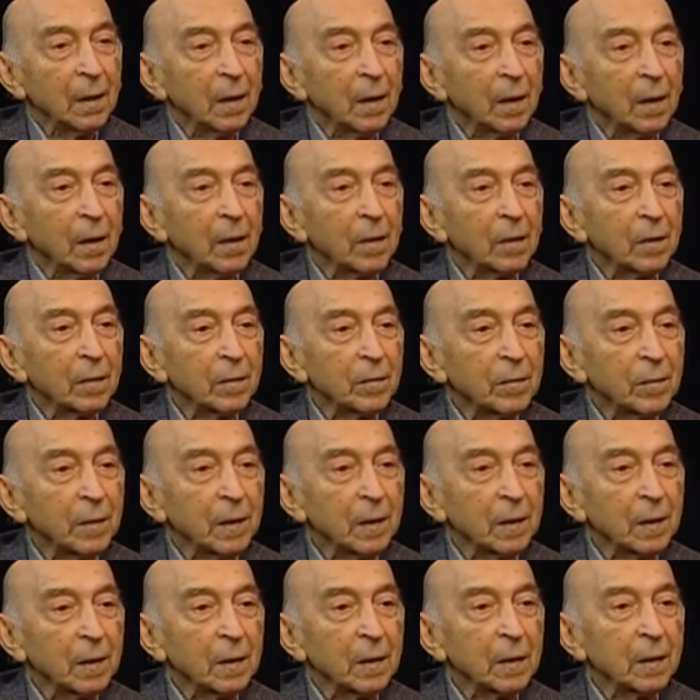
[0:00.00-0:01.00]
are
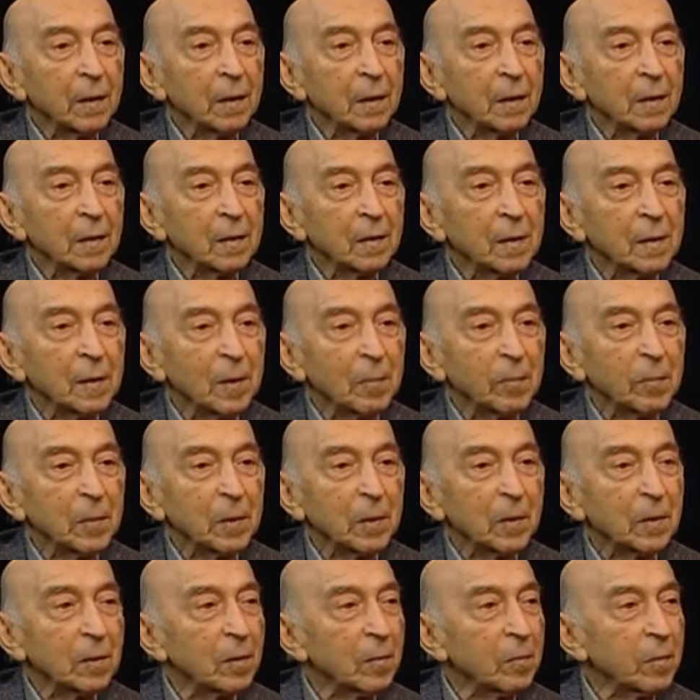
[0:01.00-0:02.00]
very
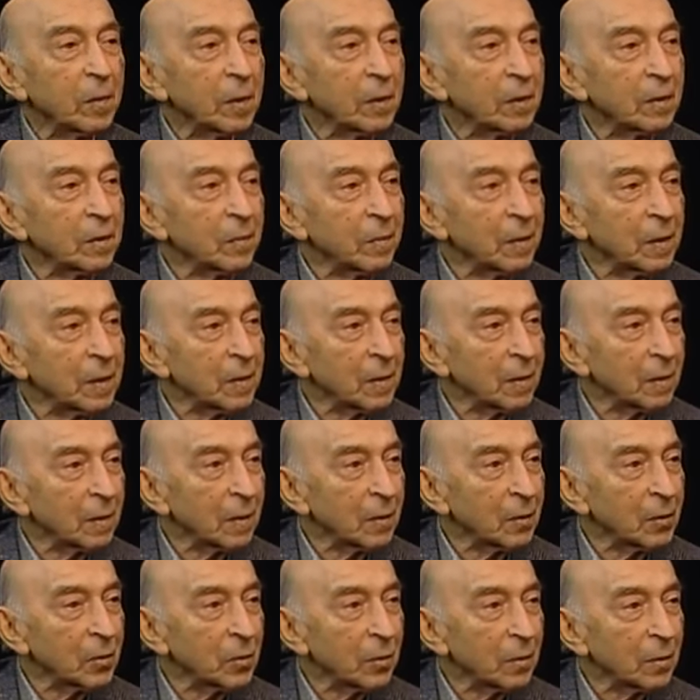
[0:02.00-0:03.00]
skeptical about
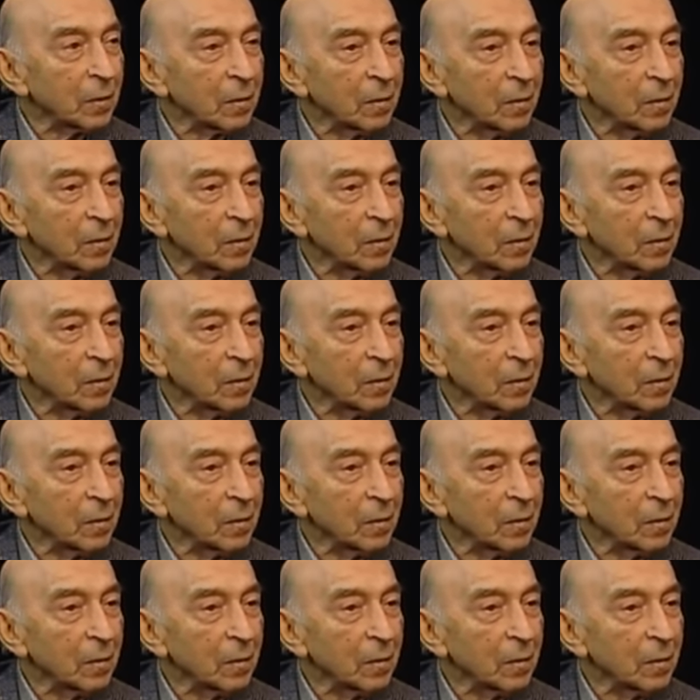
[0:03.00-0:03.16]
physiology.